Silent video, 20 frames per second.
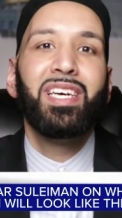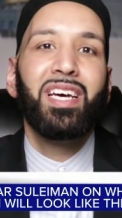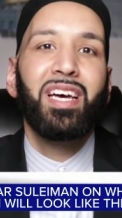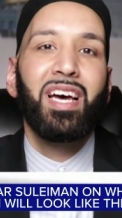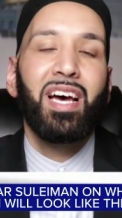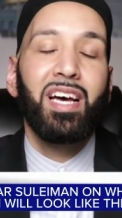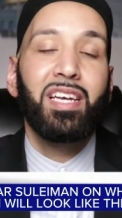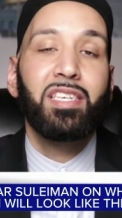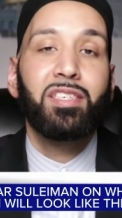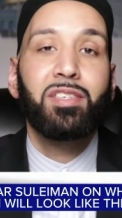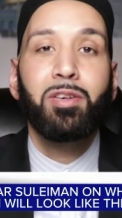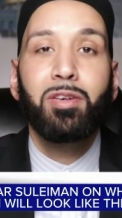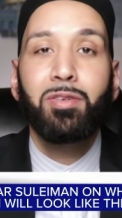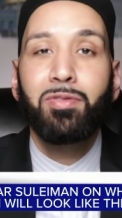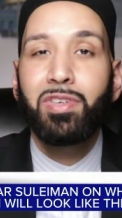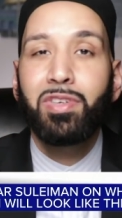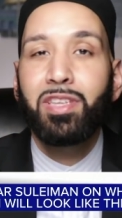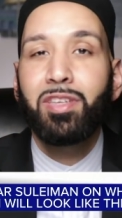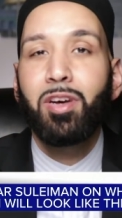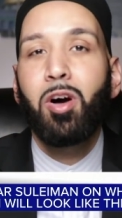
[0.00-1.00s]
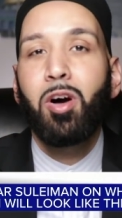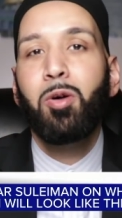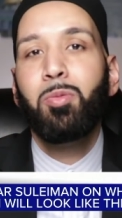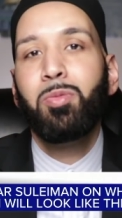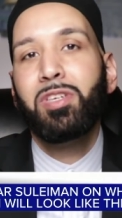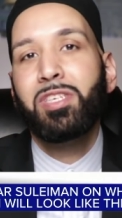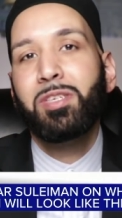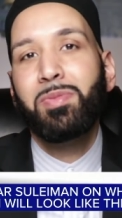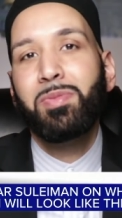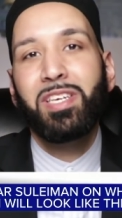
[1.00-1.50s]
uh, serving the
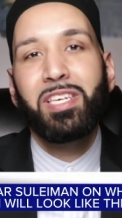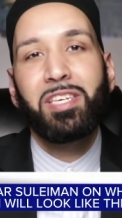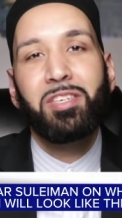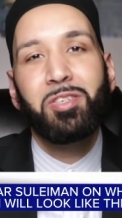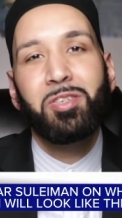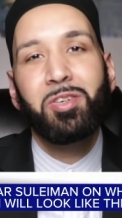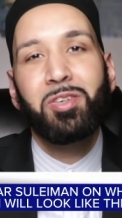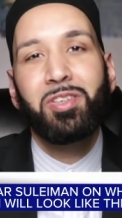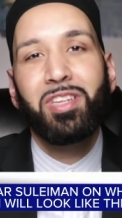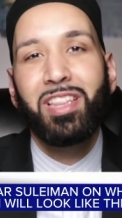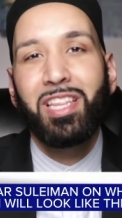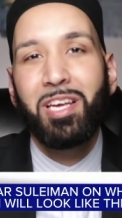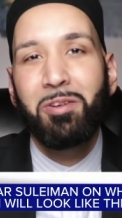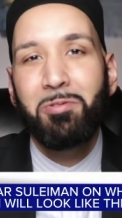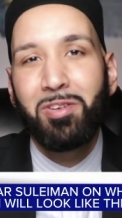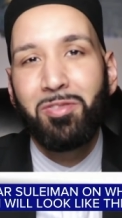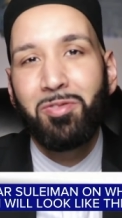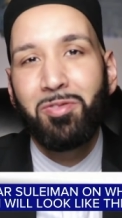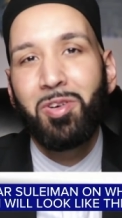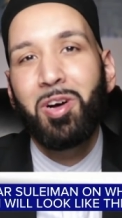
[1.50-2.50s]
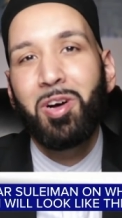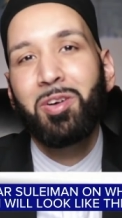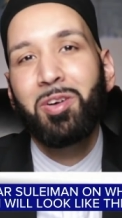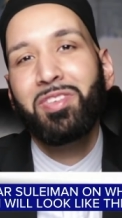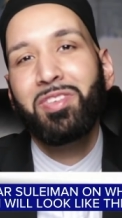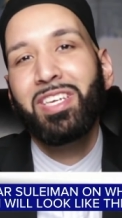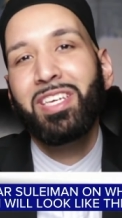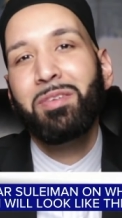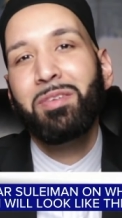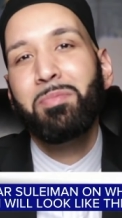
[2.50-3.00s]
homeless, making sure that they were
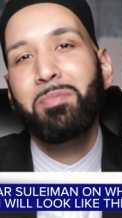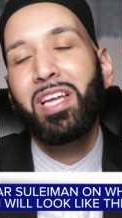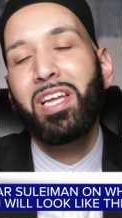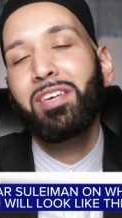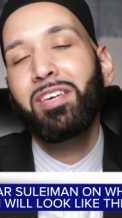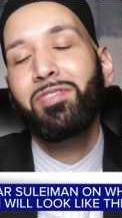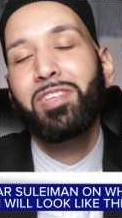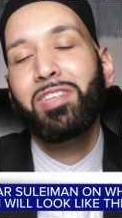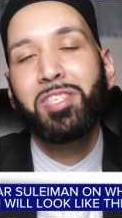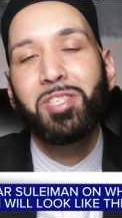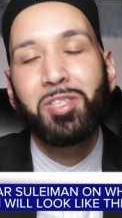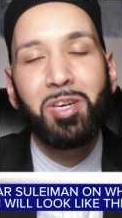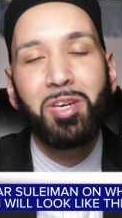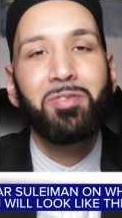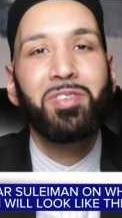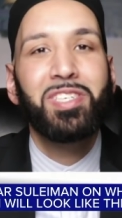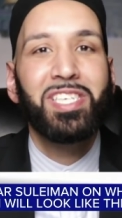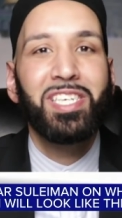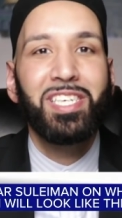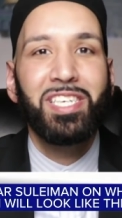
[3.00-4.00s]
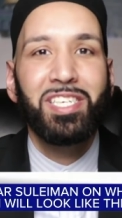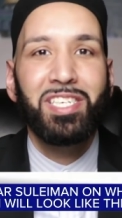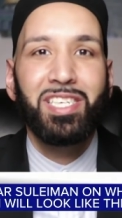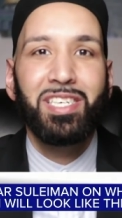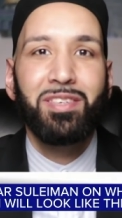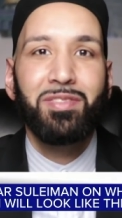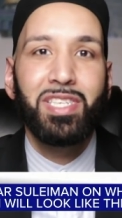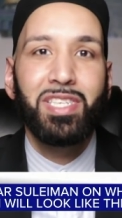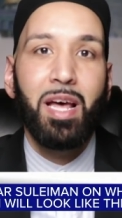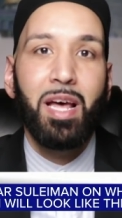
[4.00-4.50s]
involved in many of the service
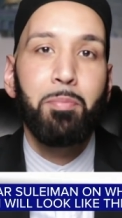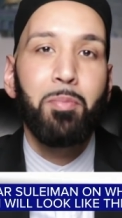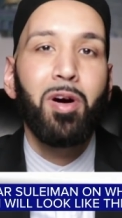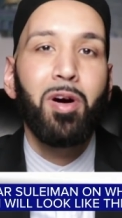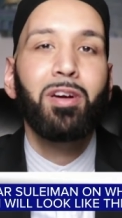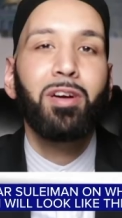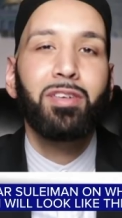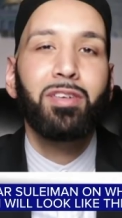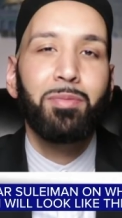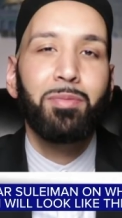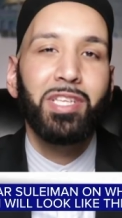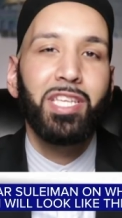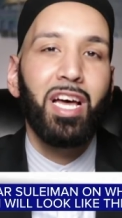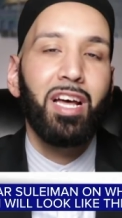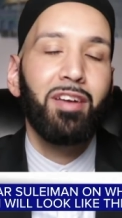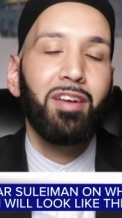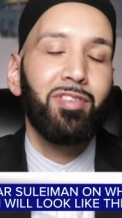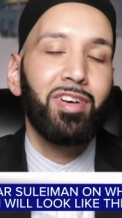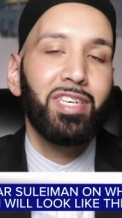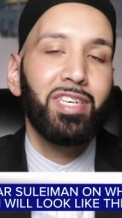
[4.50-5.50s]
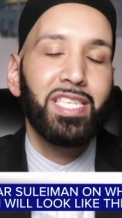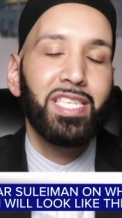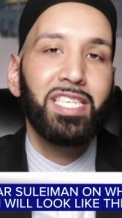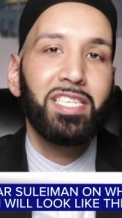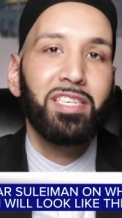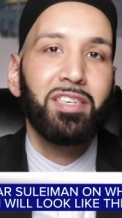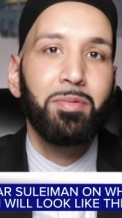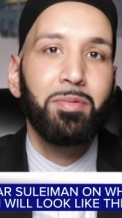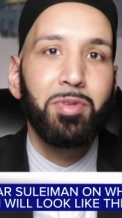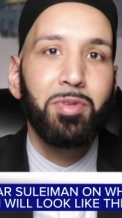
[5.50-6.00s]
initiatives that mark Ramadan for us as
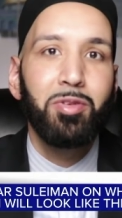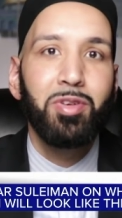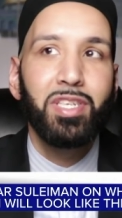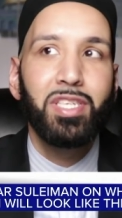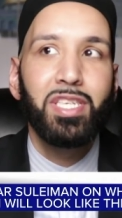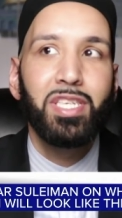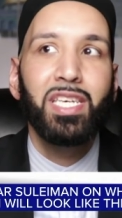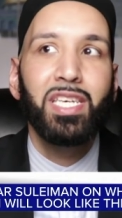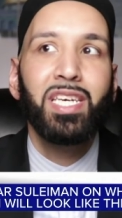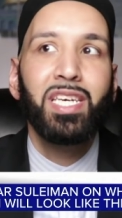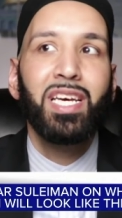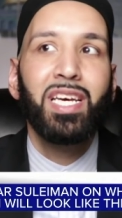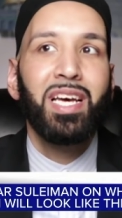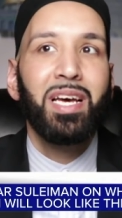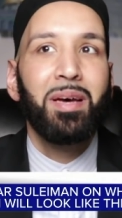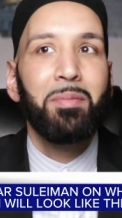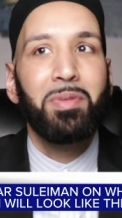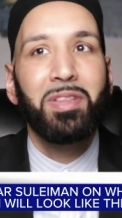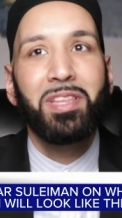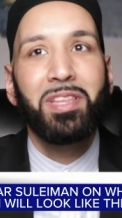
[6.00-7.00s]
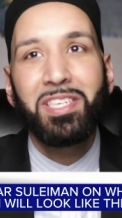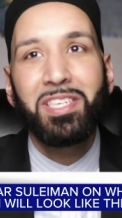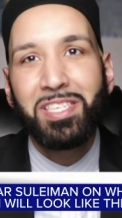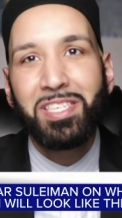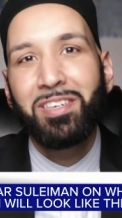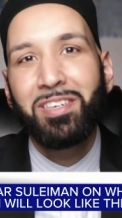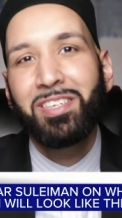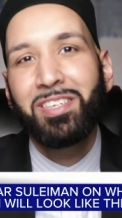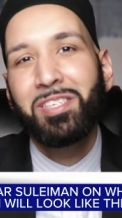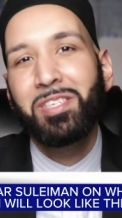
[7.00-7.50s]
a community. But this
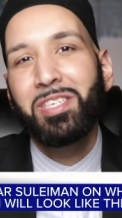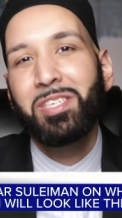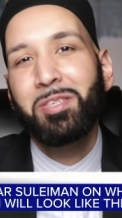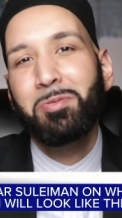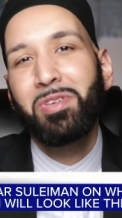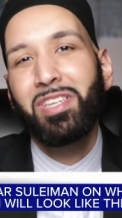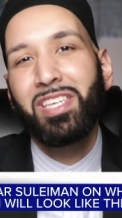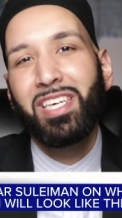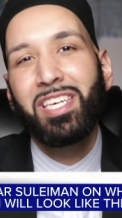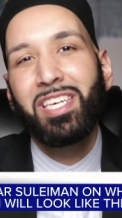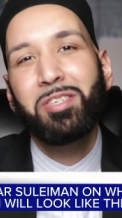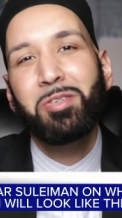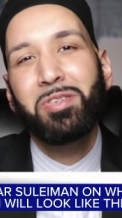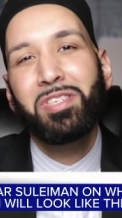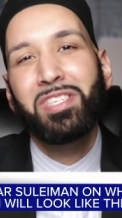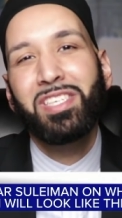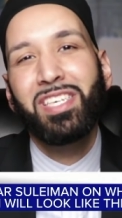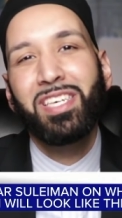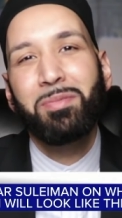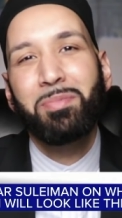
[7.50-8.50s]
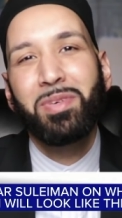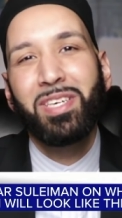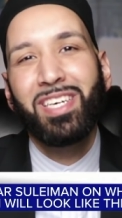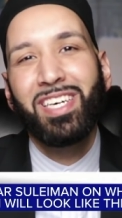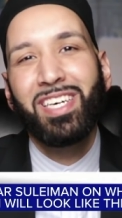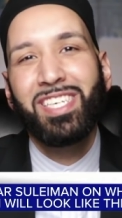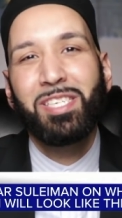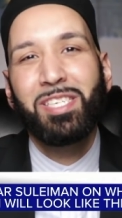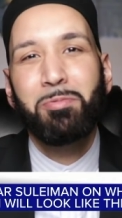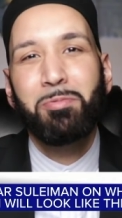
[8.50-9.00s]
year is, is really interesting
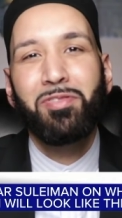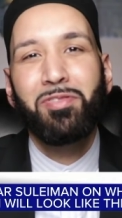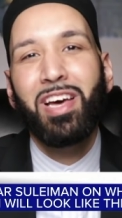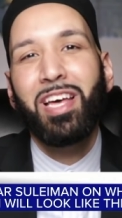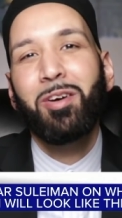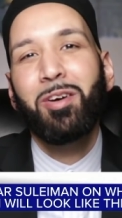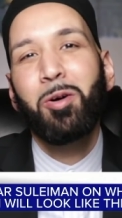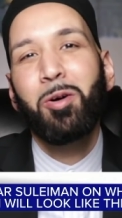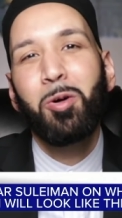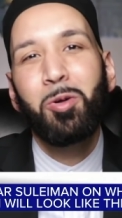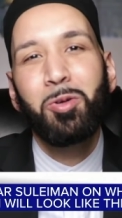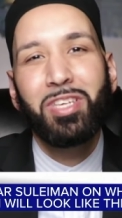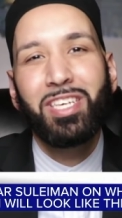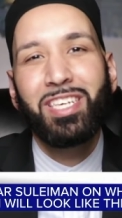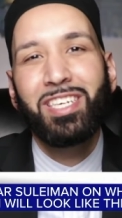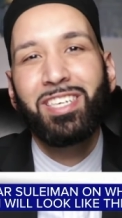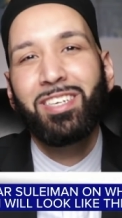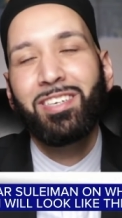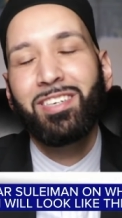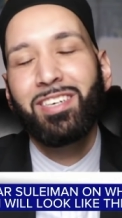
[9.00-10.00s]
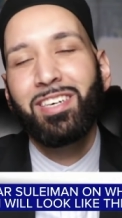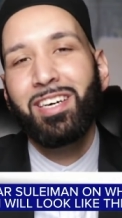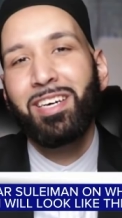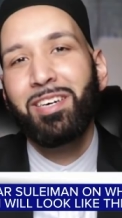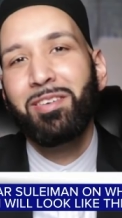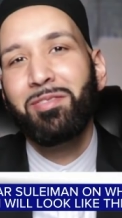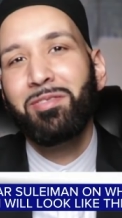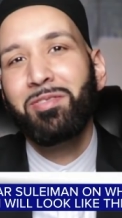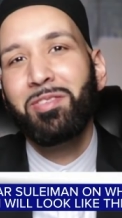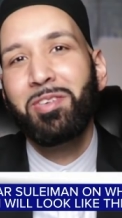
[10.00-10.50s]
because we've had a whole year
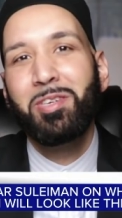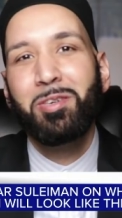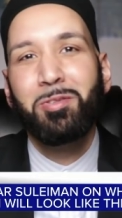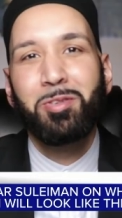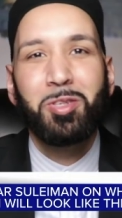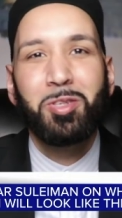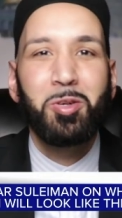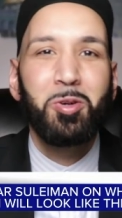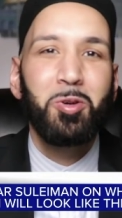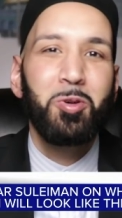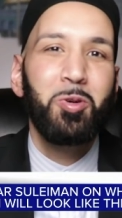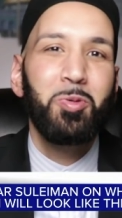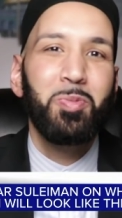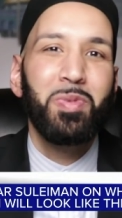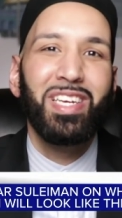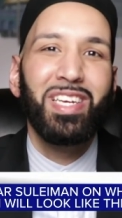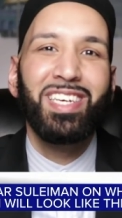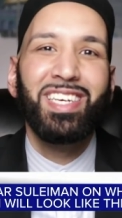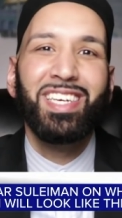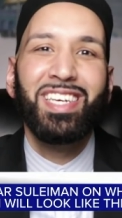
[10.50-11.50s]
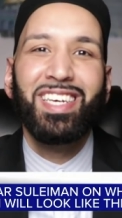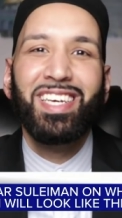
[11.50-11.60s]
of you know Zoom and